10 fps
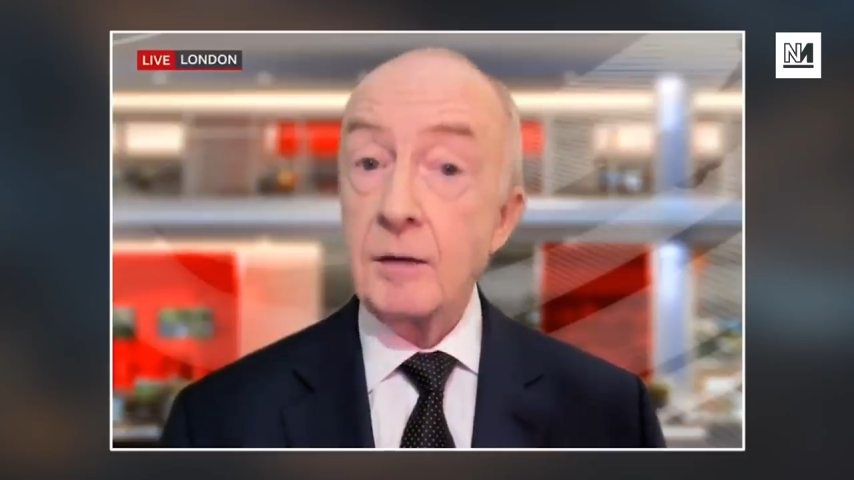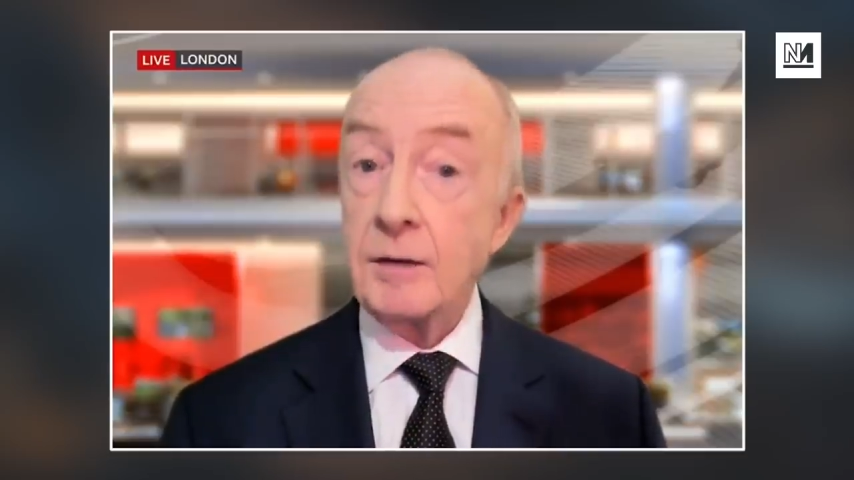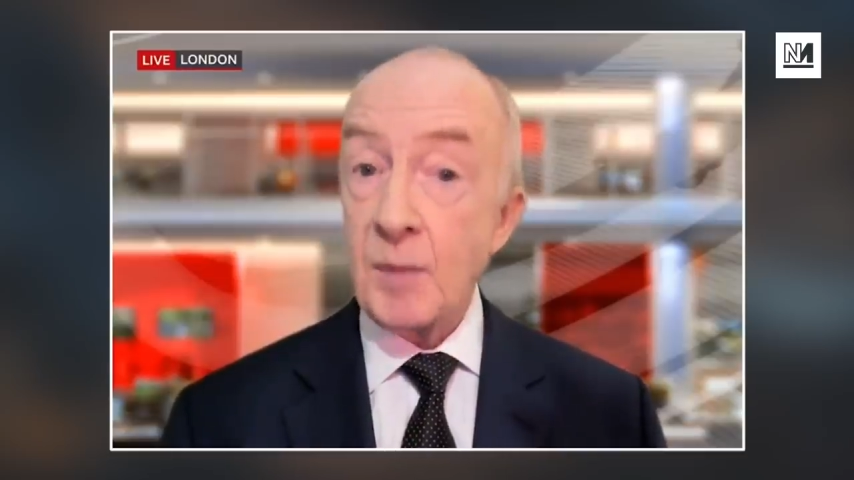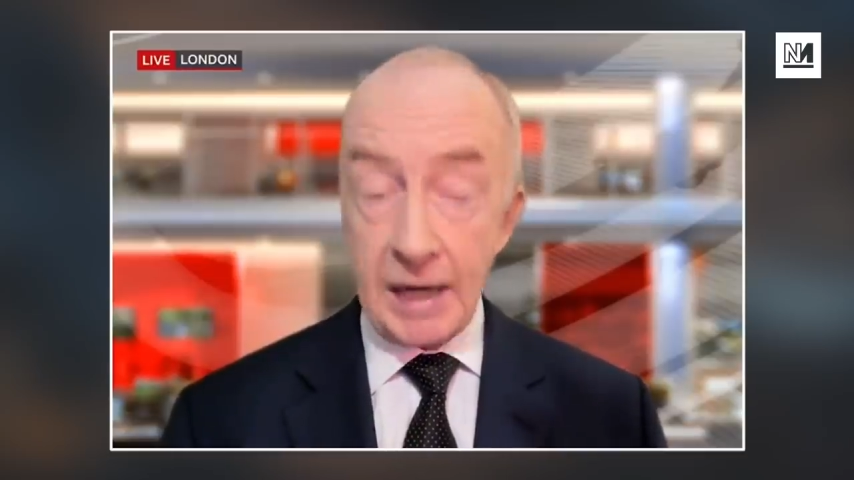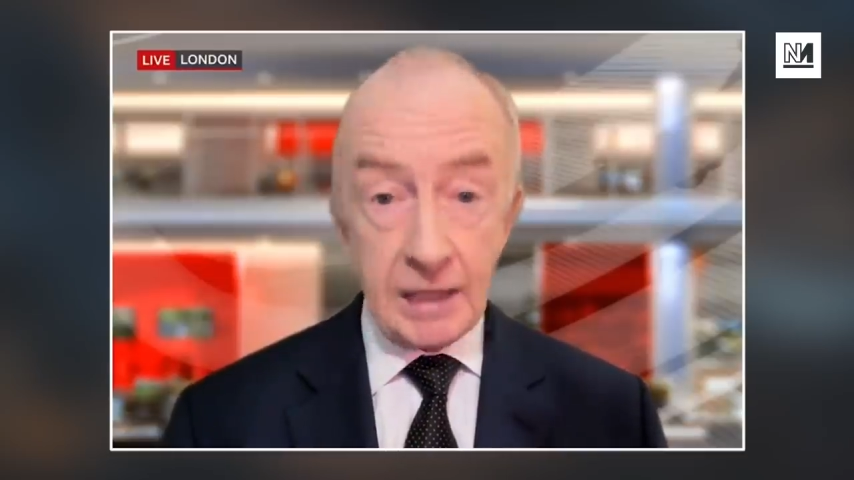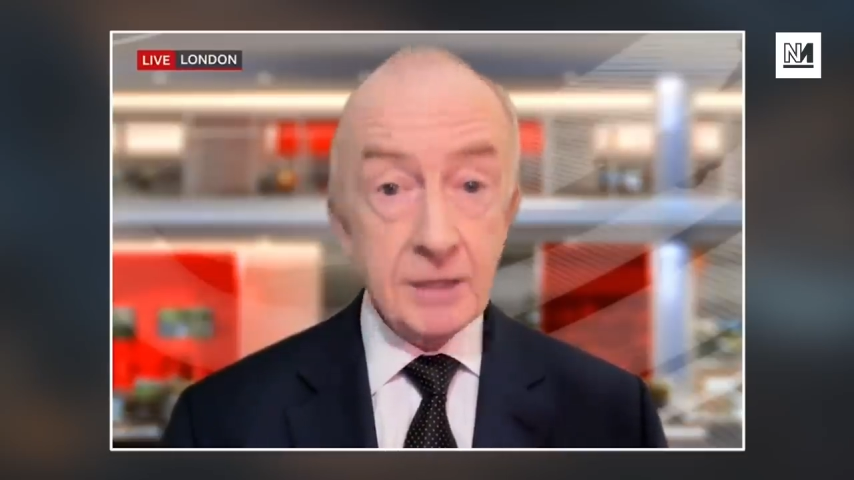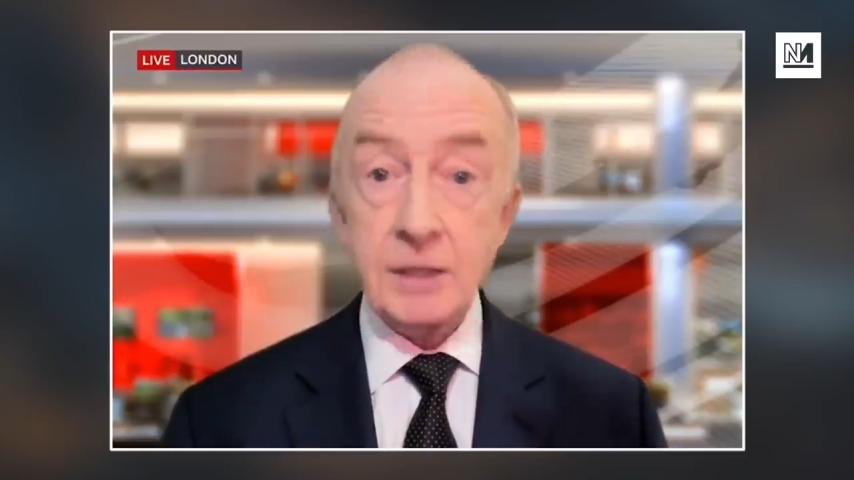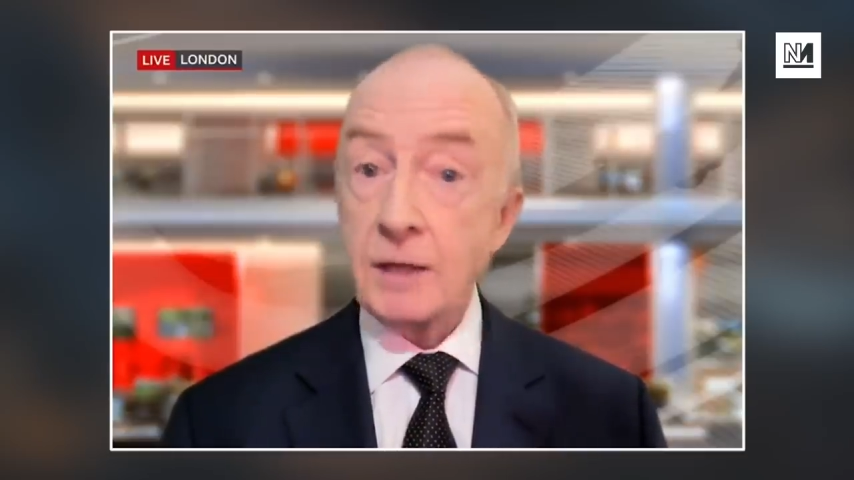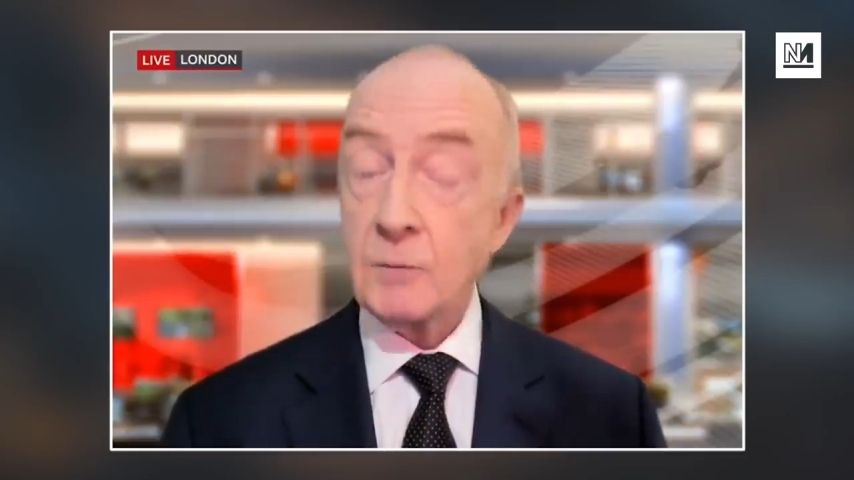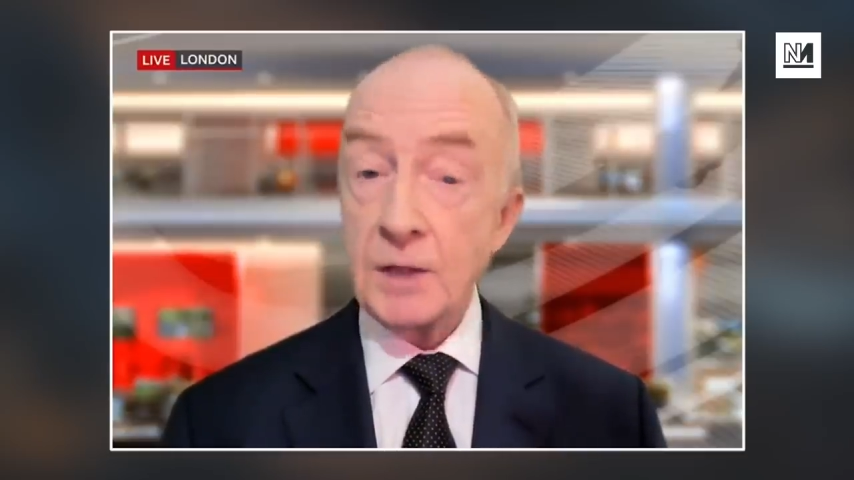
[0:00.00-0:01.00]
The
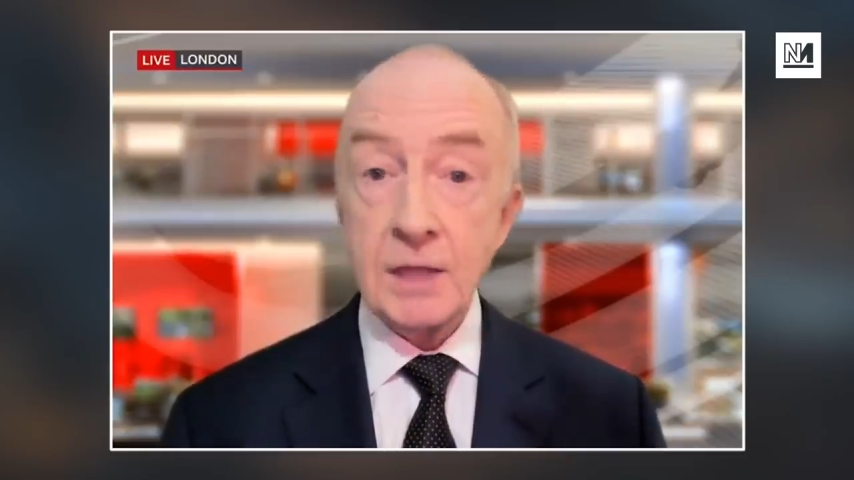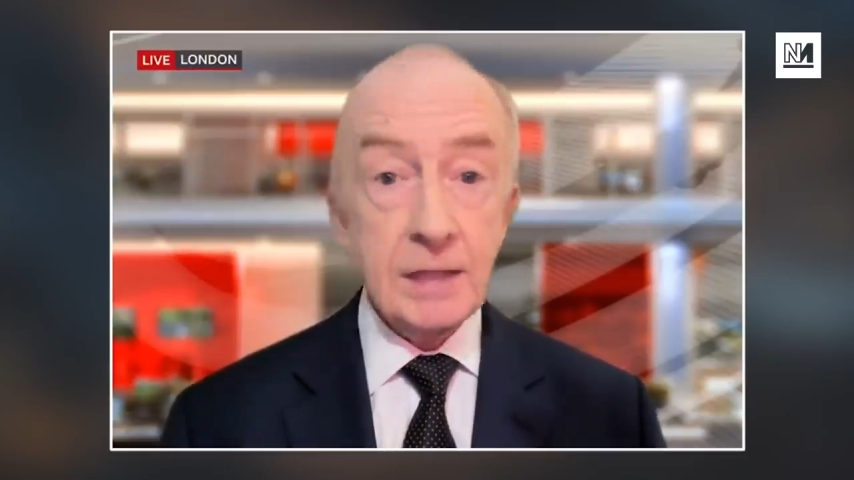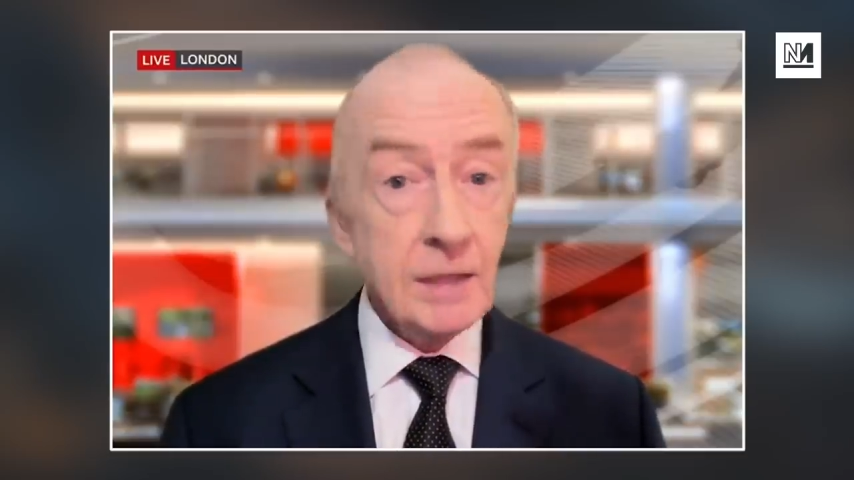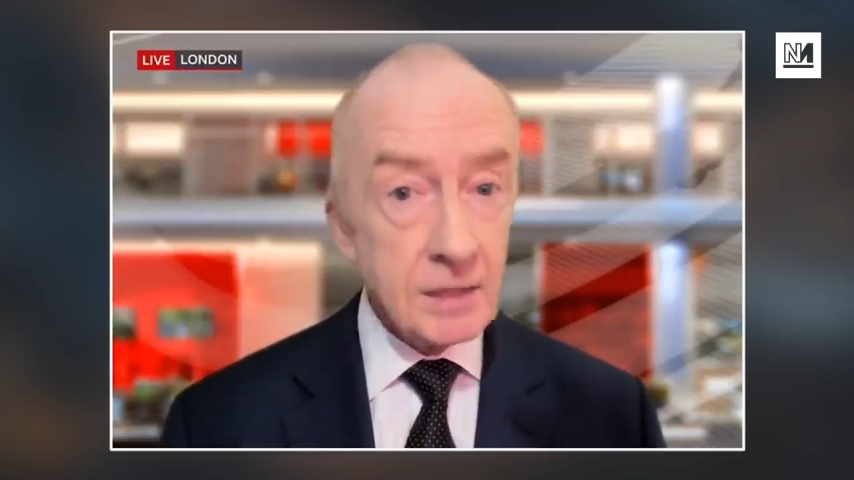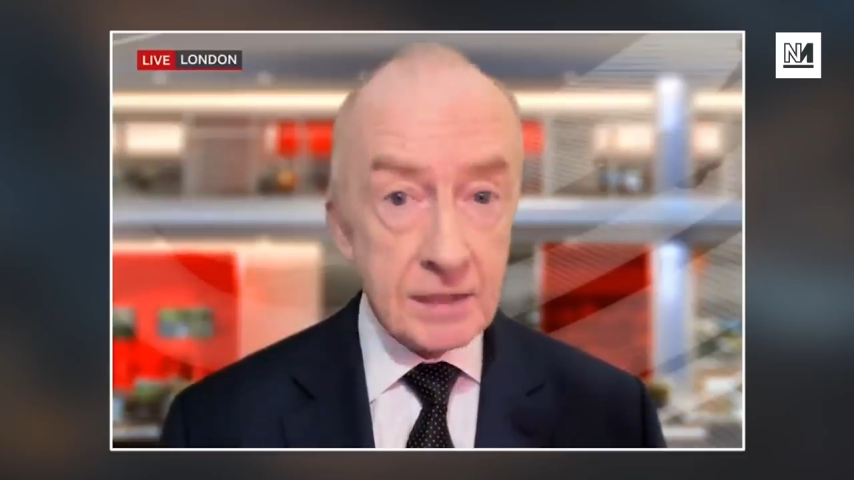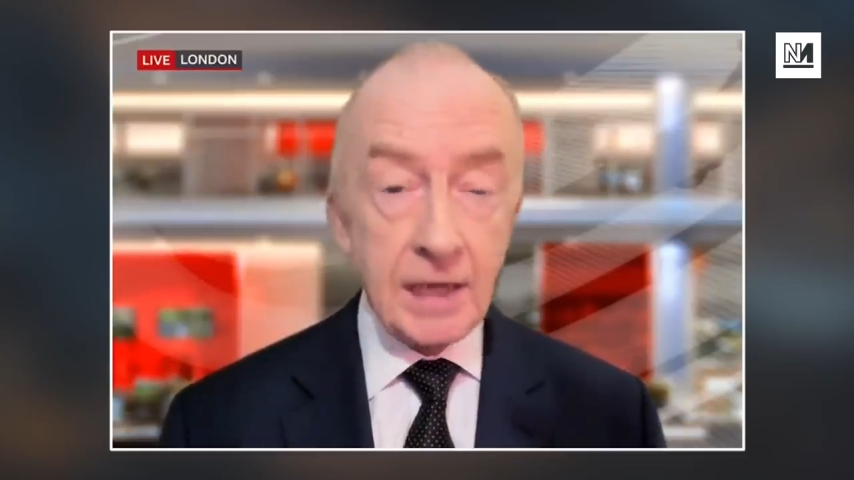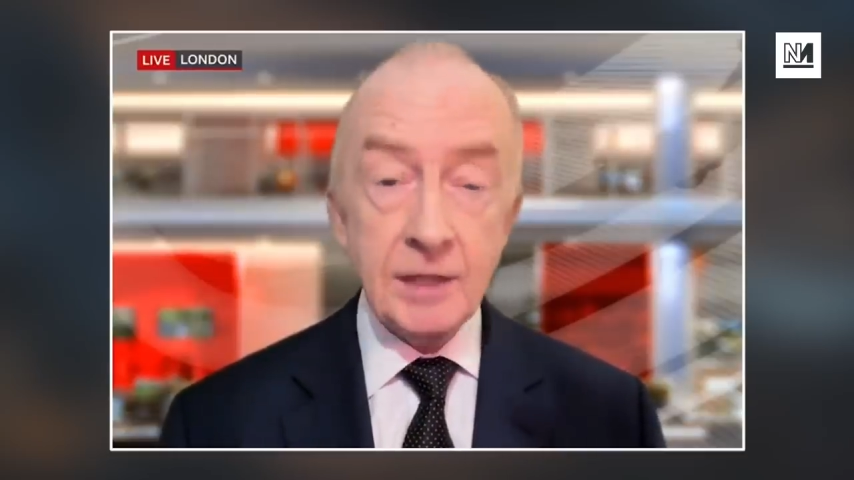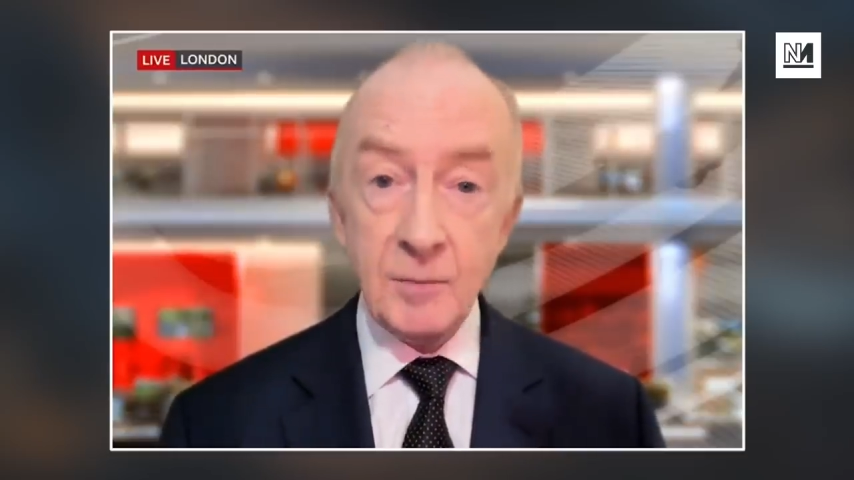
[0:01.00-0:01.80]
palace, and one can understand